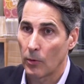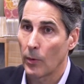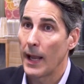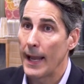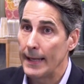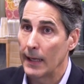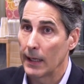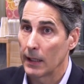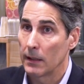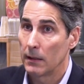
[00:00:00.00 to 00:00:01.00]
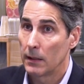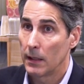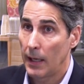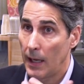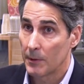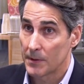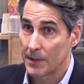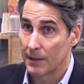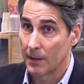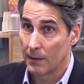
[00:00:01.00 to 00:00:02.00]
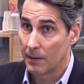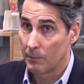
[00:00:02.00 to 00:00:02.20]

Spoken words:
creating Hamilton, the